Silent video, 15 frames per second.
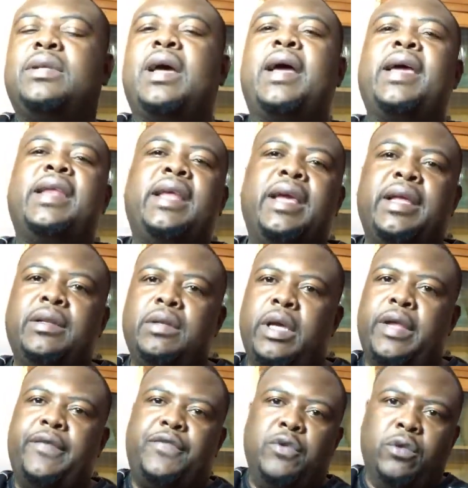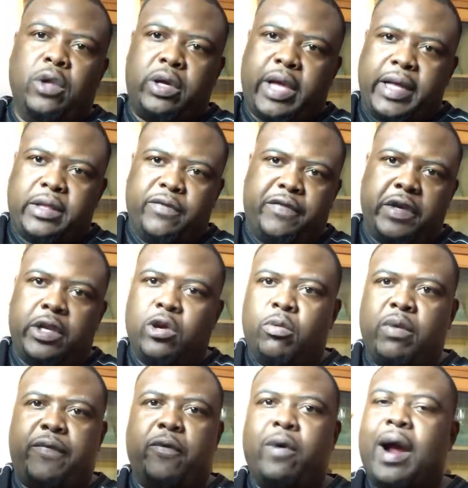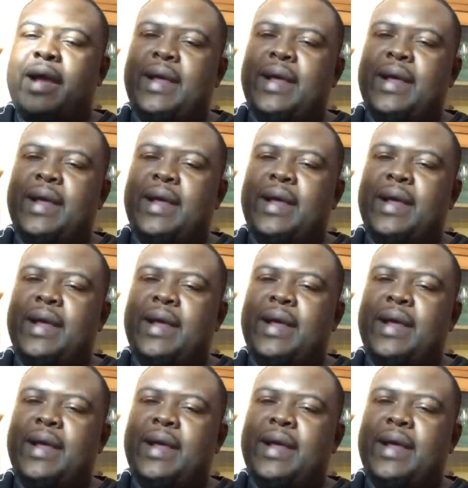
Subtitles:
and if you look at the video before,